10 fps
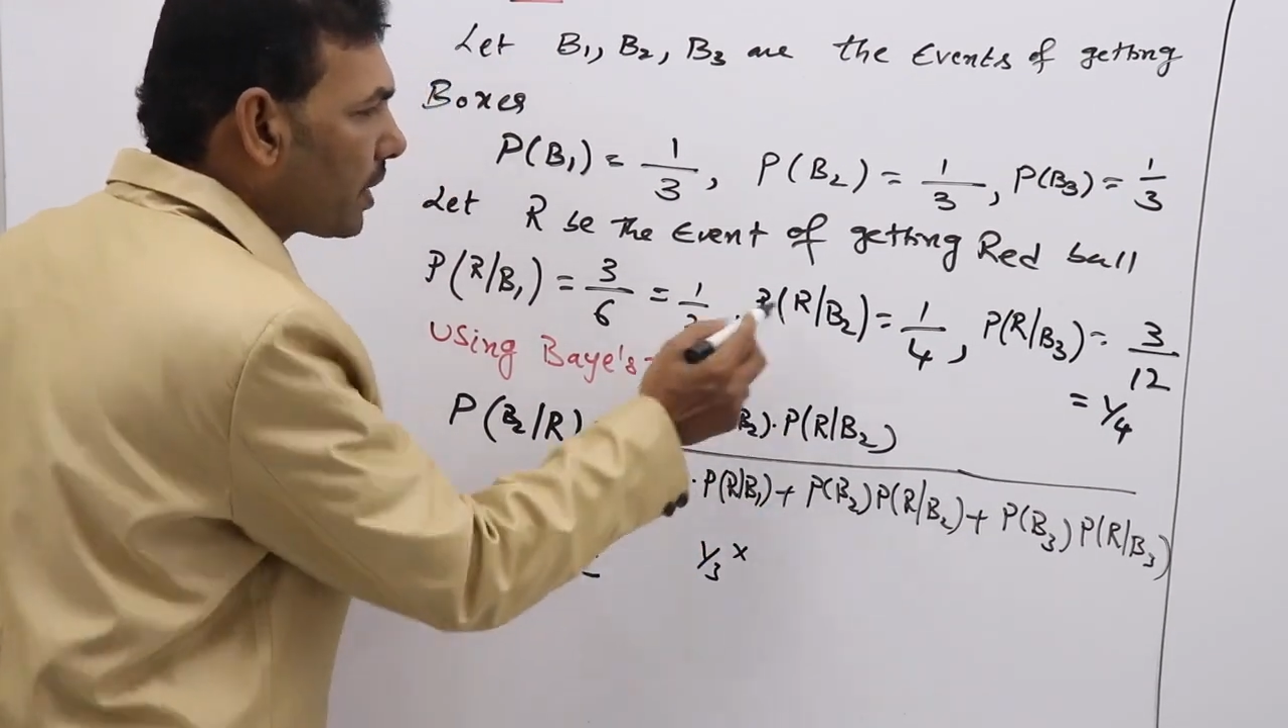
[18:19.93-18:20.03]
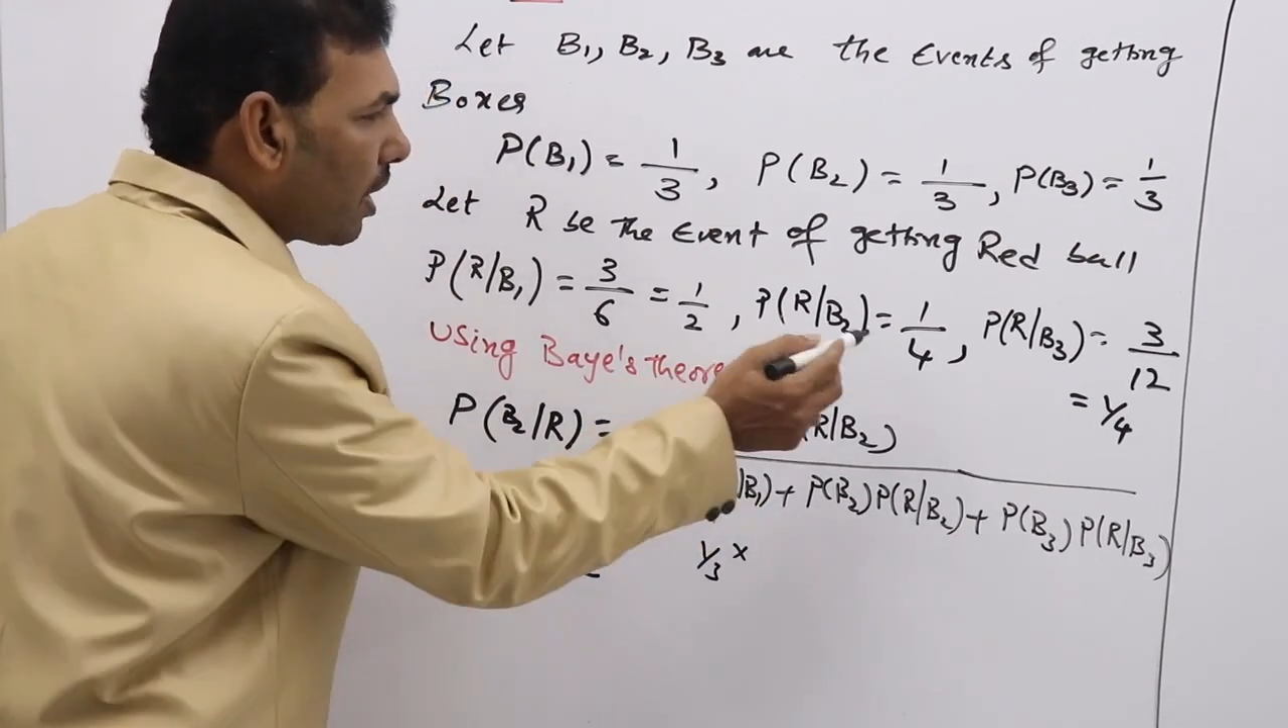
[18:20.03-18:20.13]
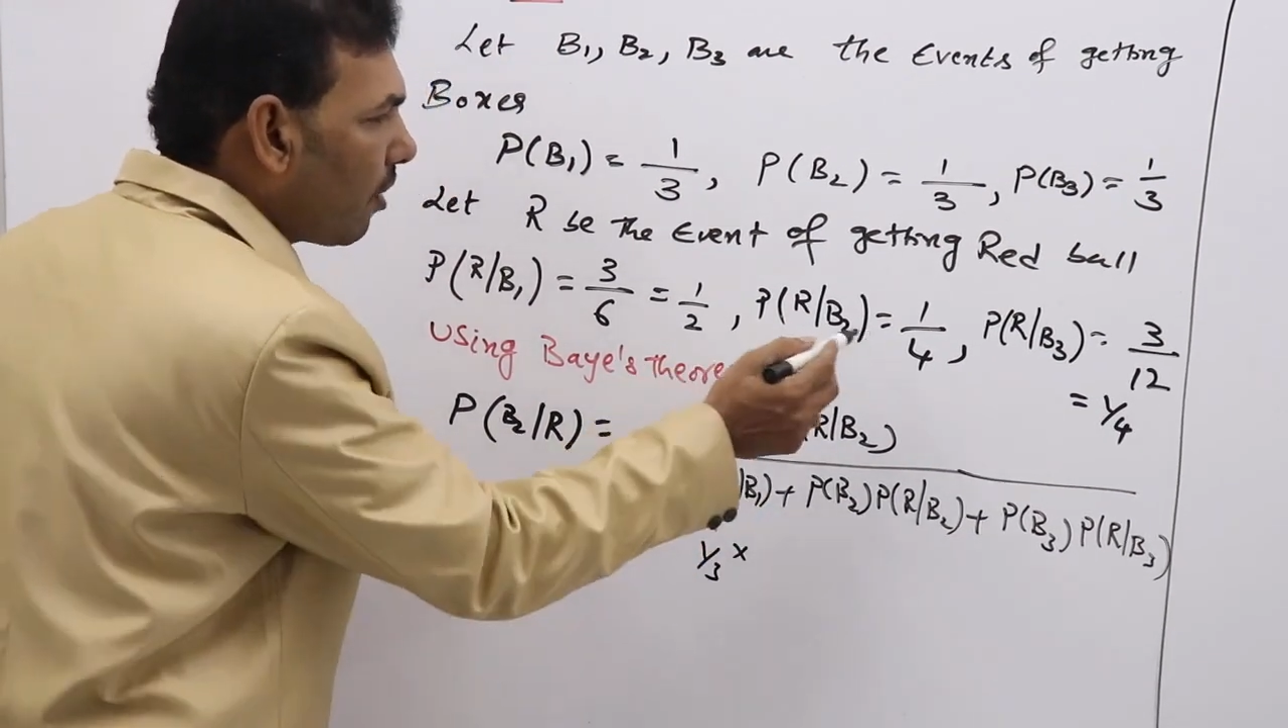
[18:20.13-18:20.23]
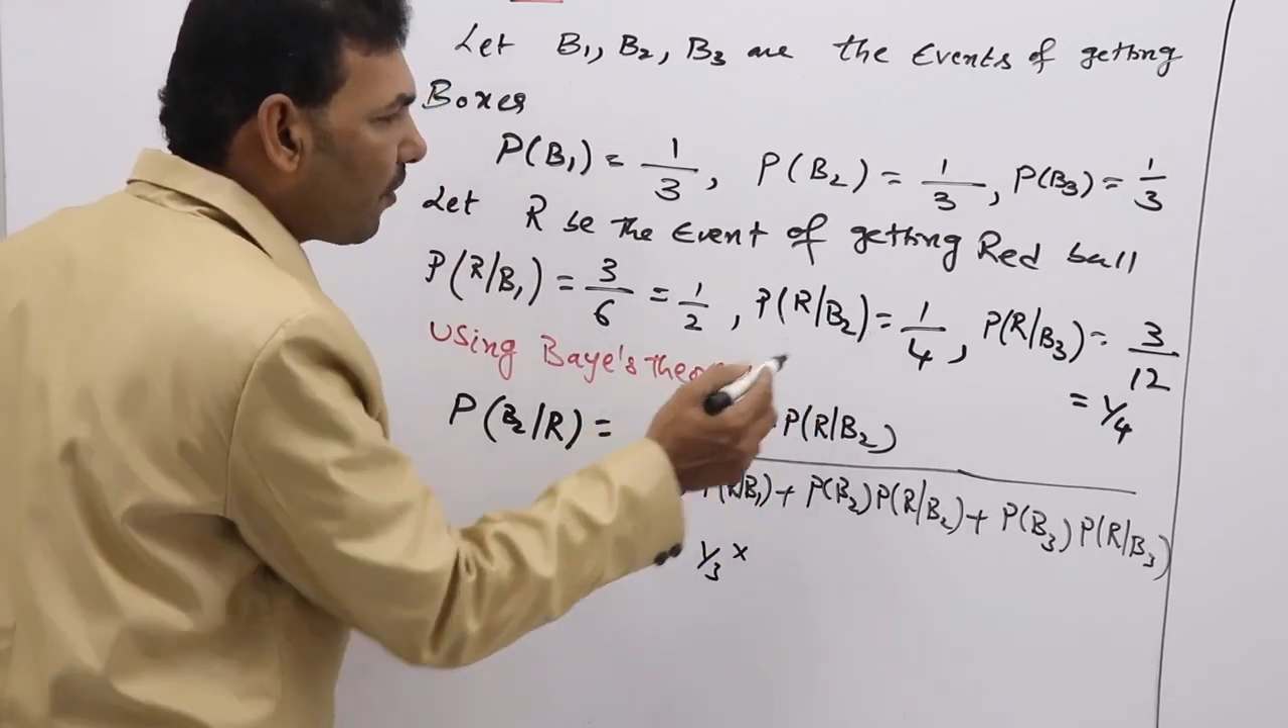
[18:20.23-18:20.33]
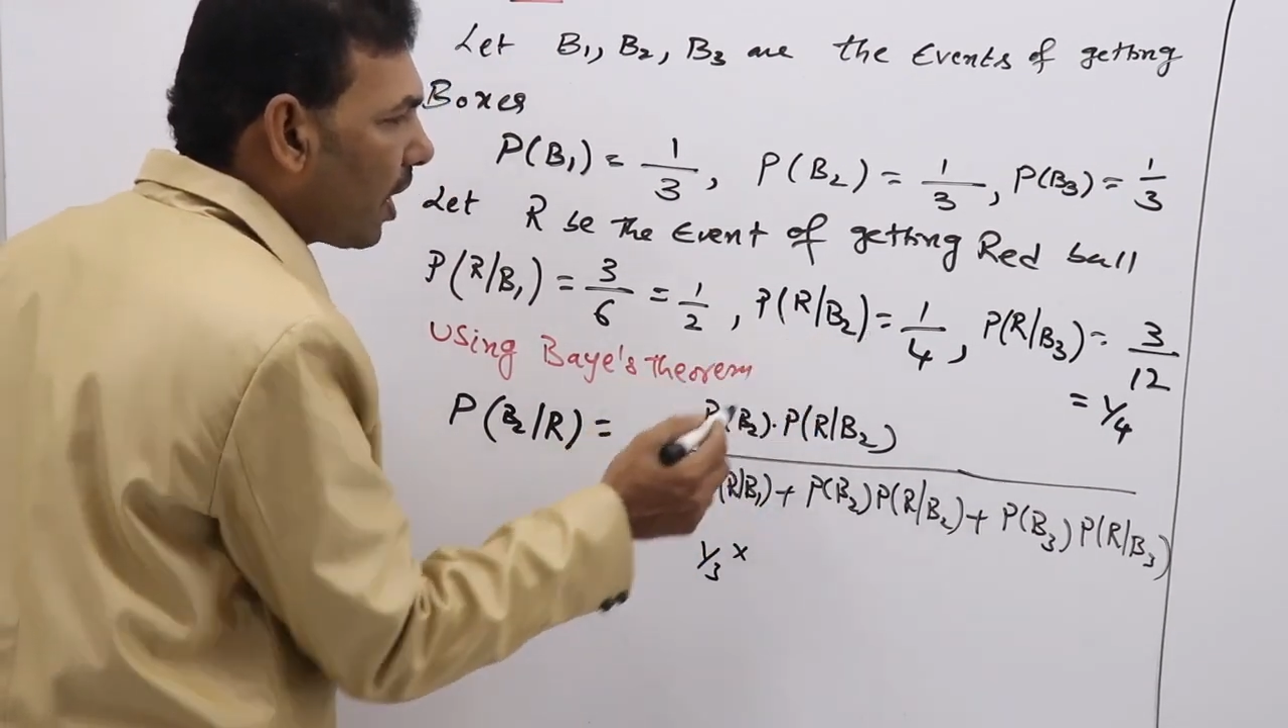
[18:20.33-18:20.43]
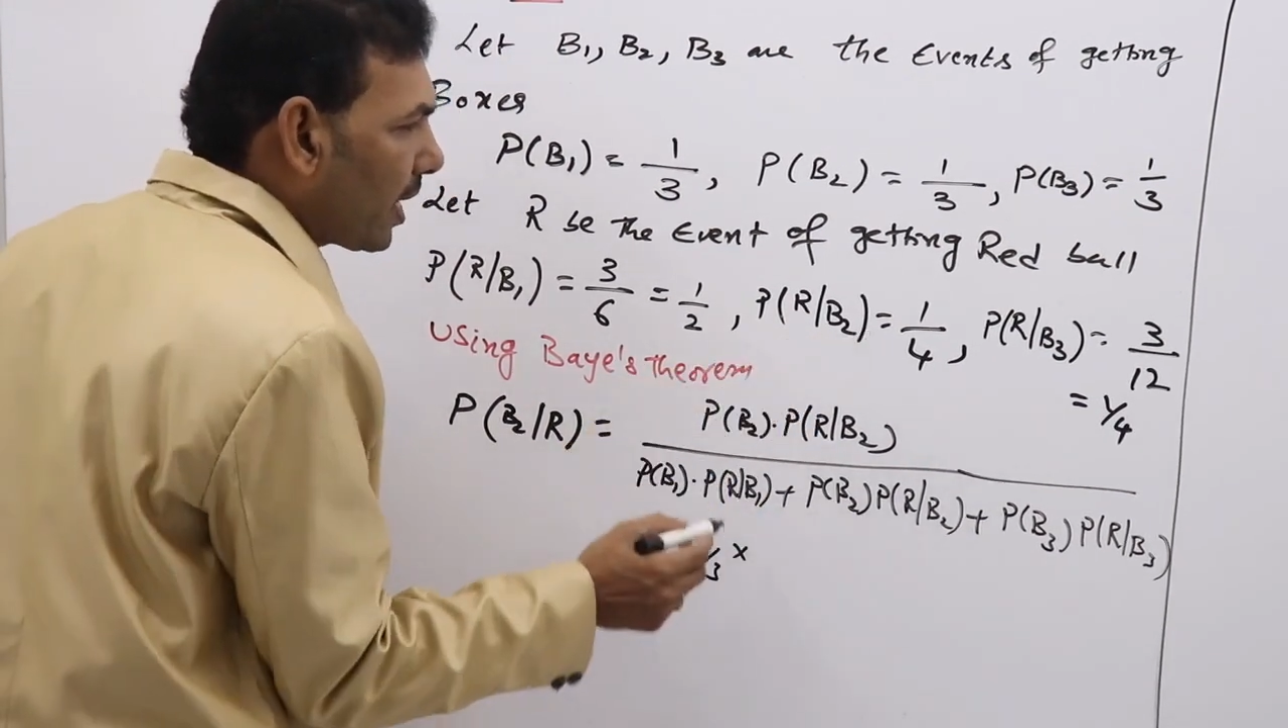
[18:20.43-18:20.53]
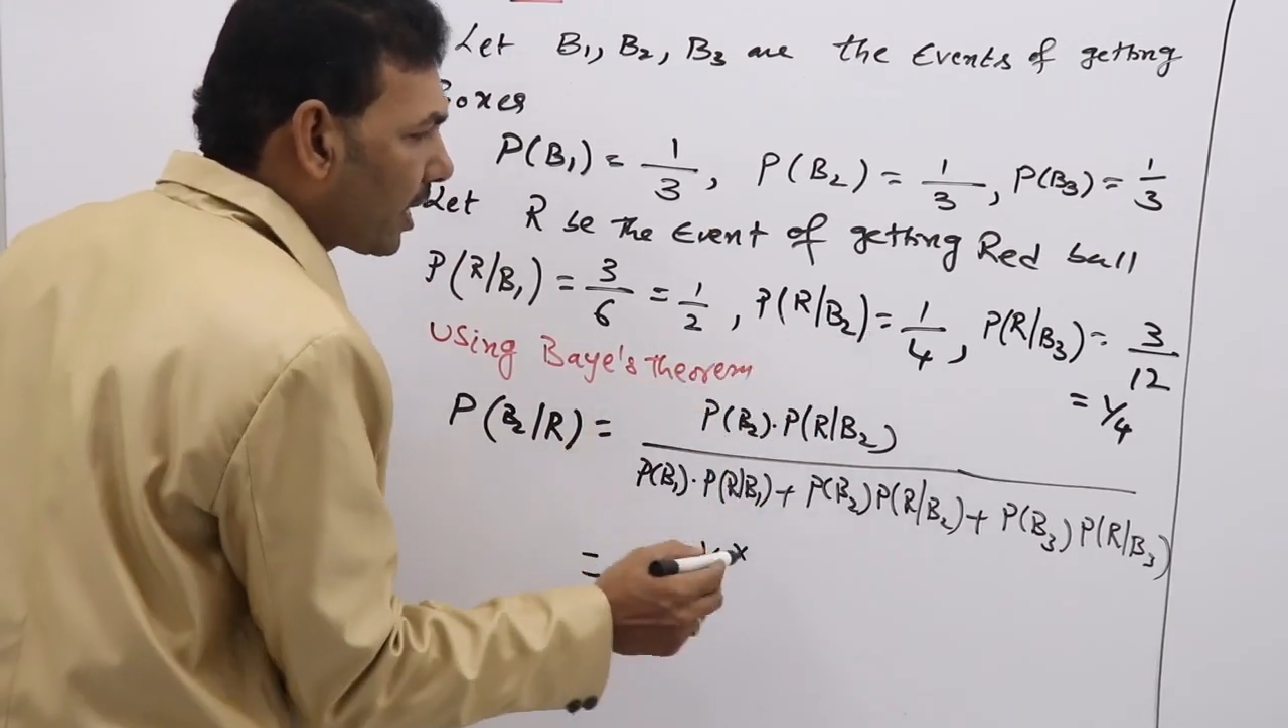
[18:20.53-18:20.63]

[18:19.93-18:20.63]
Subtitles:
of R